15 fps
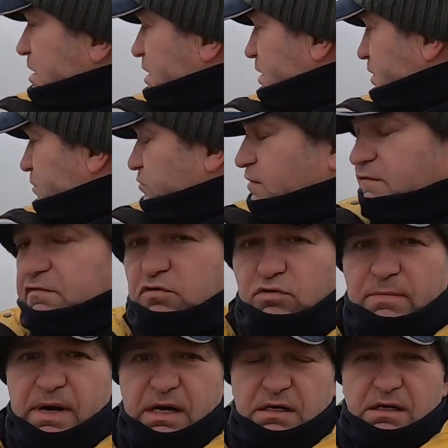around the float
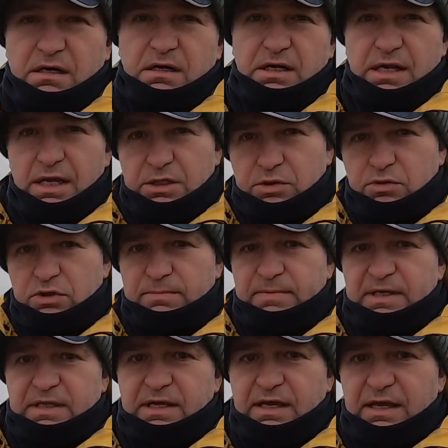marker, and that's going to be
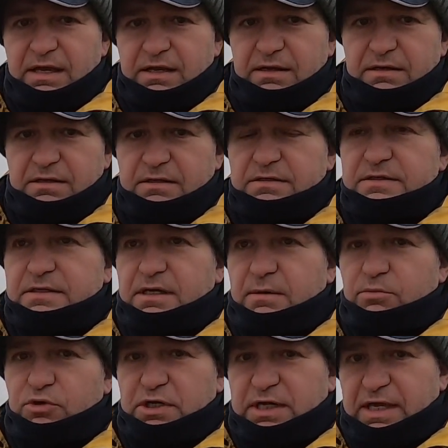the area I'm
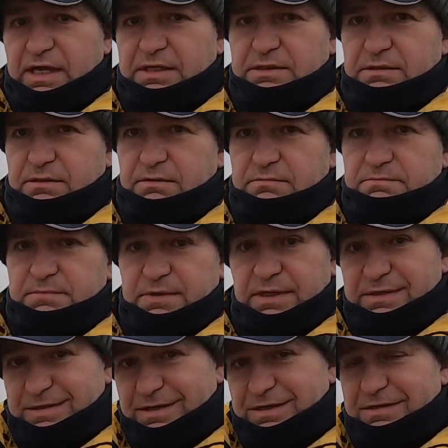going to cast to.
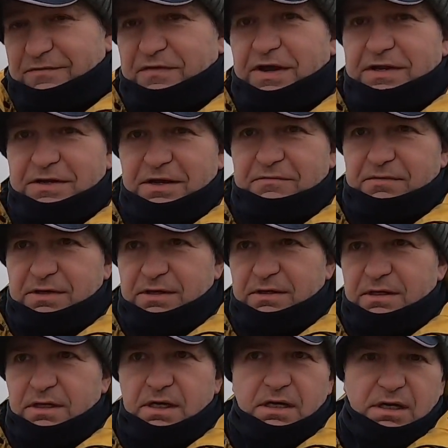And yeah, you've heard that right,
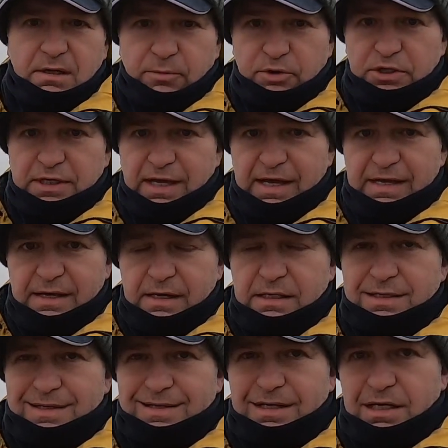I'm on the kayak
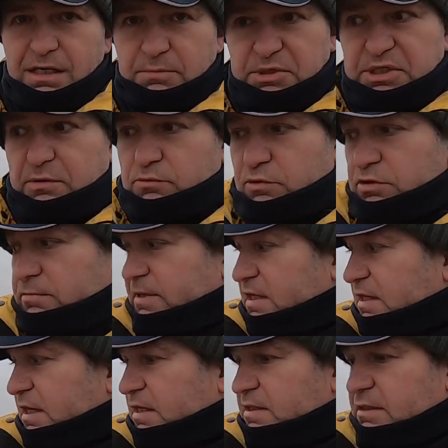and I'm still going to be
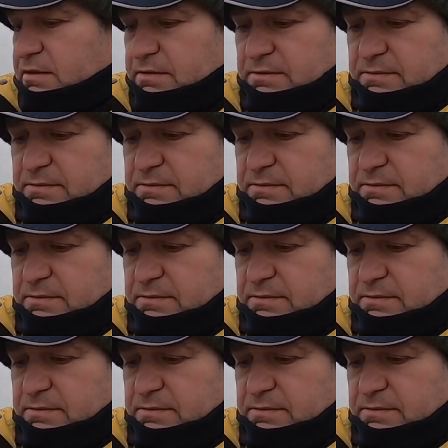casting.